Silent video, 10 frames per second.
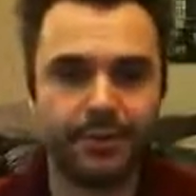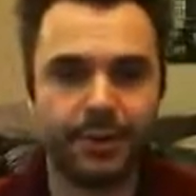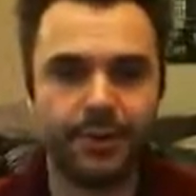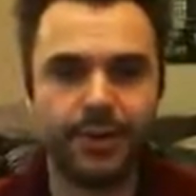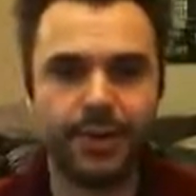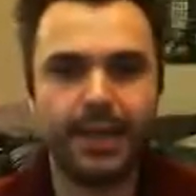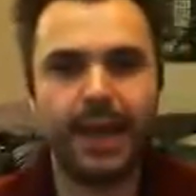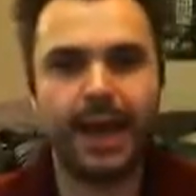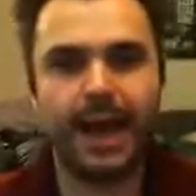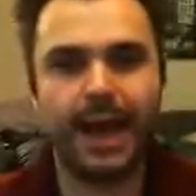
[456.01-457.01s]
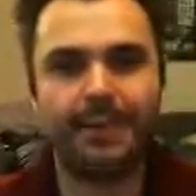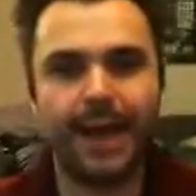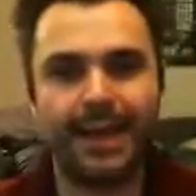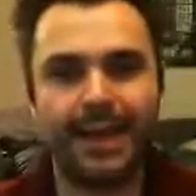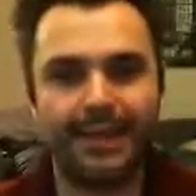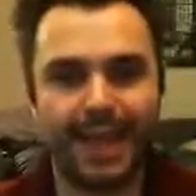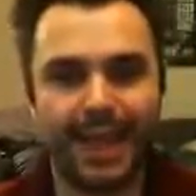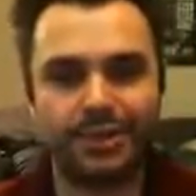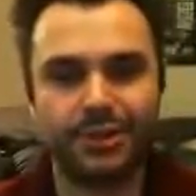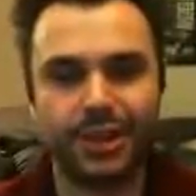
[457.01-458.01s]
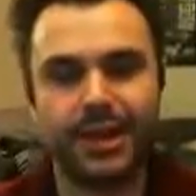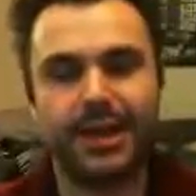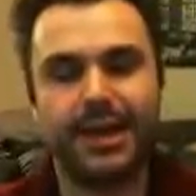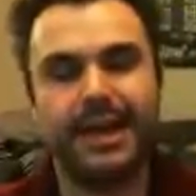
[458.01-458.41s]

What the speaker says: wound, and the extra,